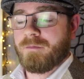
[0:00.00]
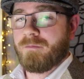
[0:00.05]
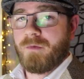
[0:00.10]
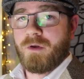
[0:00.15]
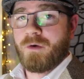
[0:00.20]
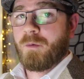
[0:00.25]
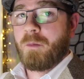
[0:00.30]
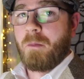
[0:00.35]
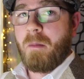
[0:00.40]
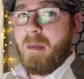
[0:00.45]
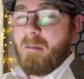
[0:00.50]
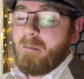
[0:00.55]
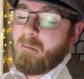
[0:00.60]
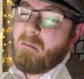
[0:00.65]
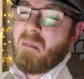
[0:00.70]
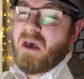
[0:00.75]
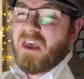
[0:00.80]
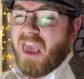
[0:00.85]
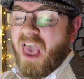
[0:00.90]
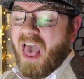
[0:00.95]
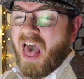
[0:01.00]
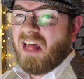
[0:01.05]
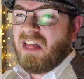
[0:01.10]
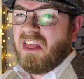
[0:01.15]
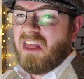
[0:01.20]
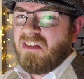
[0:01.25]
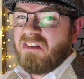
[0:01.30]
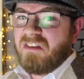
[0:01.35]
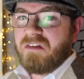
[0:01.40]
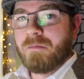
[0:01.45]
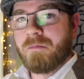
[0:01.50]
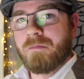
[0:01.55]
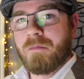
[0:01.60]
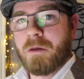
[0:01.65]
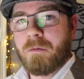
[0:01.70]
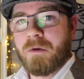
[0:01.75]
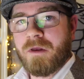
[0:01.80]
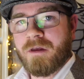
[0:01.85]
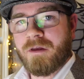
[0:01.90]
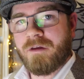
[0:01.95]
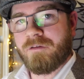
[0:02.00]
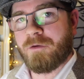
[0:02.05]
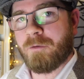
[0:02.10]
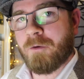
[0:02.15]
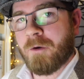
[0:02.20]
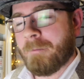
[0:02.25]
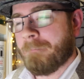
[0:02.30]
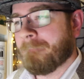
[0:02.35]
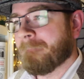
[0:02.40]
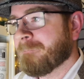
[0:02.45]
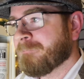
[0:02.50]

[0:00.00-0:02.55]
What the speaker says: you know, Macallans maybe if you want.